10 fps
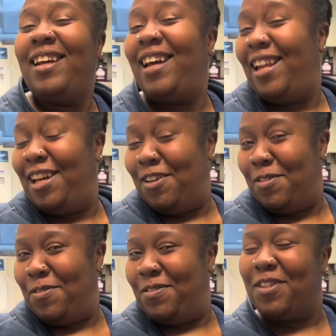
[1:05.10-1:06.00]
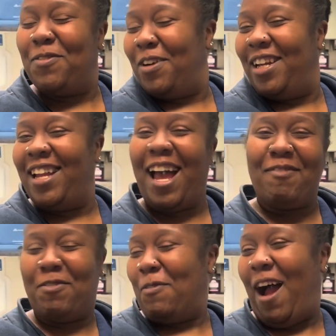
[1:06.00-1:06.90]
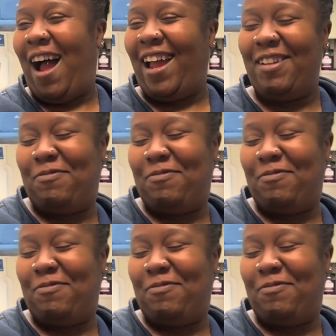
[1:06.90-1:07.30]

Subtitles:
Hello, the queen have arrived.